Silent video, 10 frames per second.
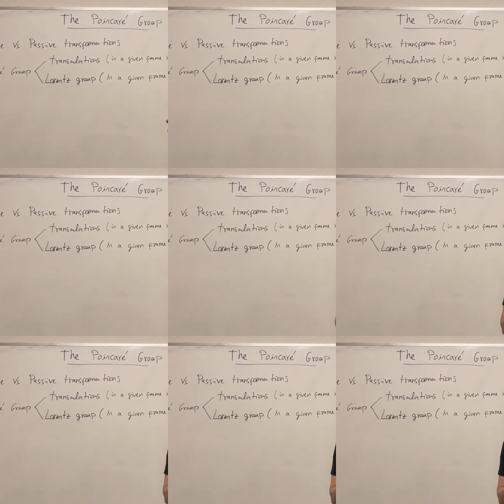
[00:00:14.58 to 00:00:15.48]
pay
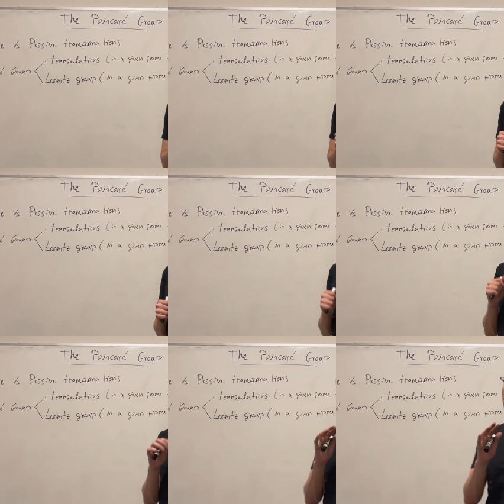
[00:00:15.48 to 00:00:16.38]
special attention because
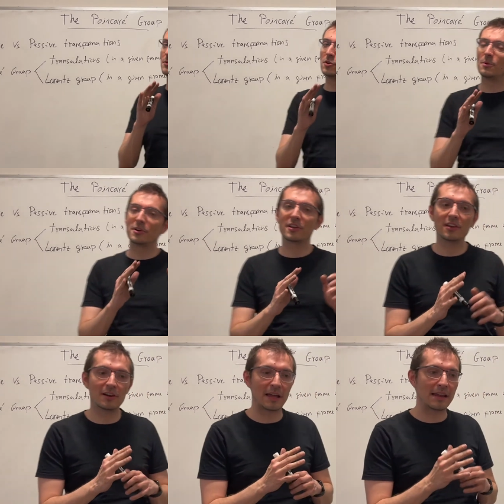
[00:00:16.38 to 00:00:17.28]
there's a lot to cover
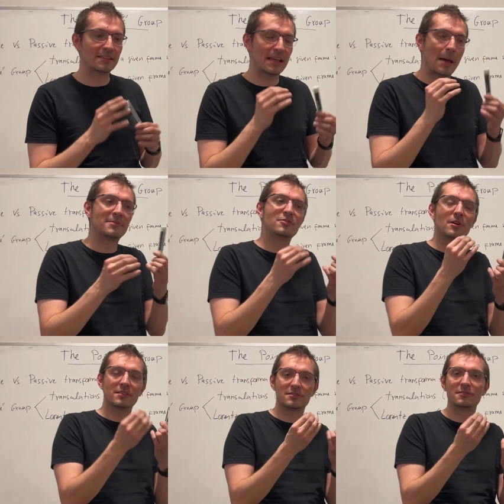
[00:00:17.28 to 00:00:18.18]
here and it's
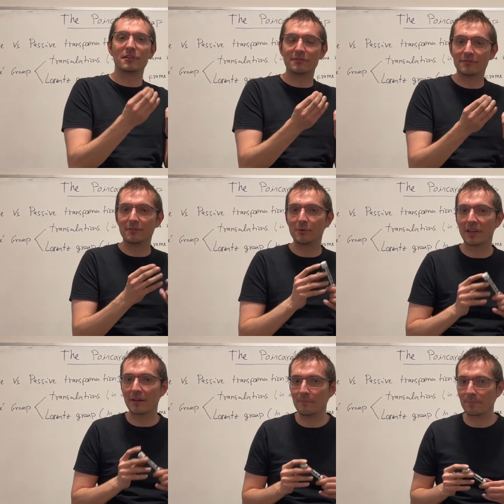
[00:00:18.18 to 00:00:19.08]
abstract stuff, okay?
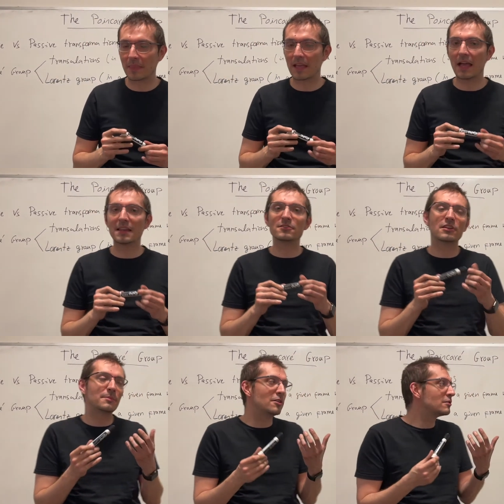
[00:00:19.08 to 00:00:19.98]
And it's gonna
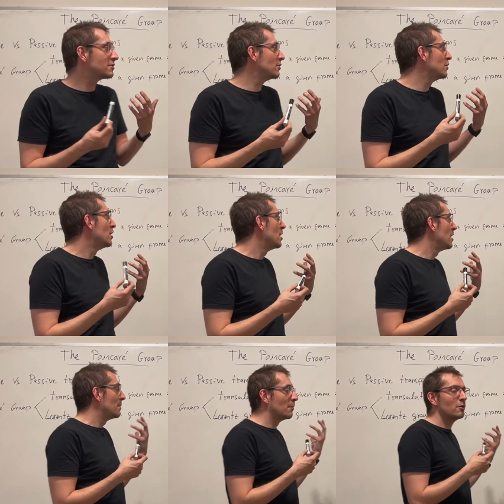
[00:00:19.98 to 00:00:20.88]
be also
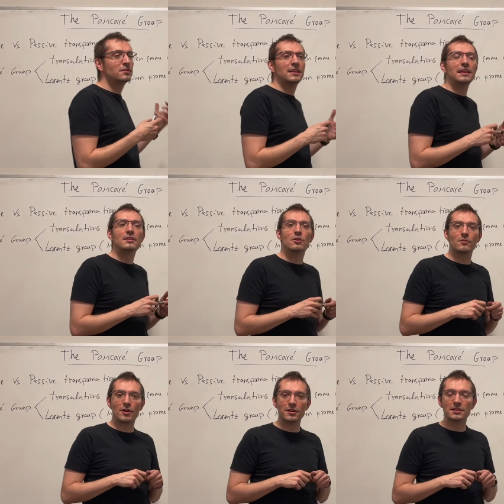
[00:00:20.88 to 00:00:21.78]
mostly in
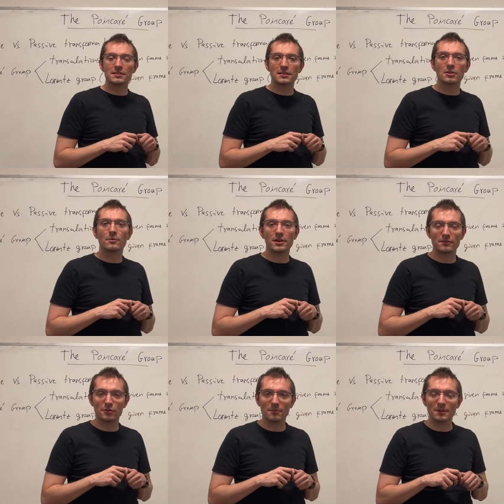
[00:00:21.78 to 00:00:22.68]
covariant
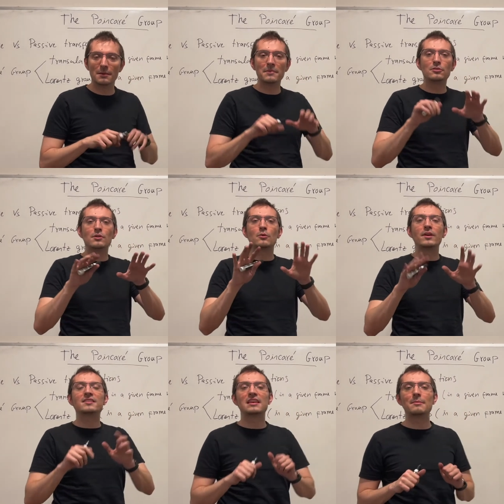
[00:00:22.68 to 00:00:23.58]
form. Let me do a quick
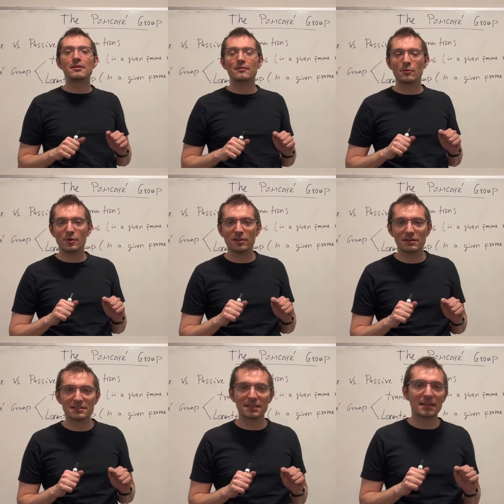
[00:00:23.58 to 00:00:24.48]
summary of what we're gonna
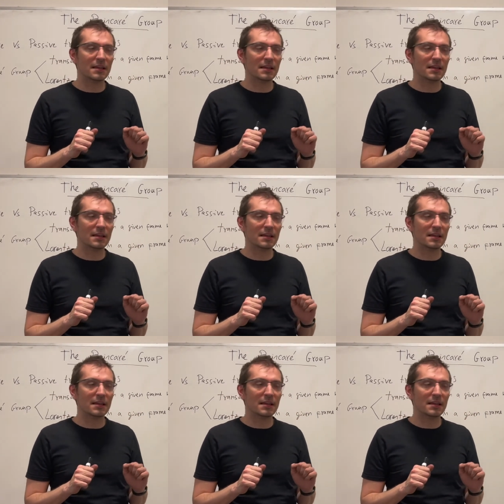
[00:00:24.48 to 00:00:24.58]
see.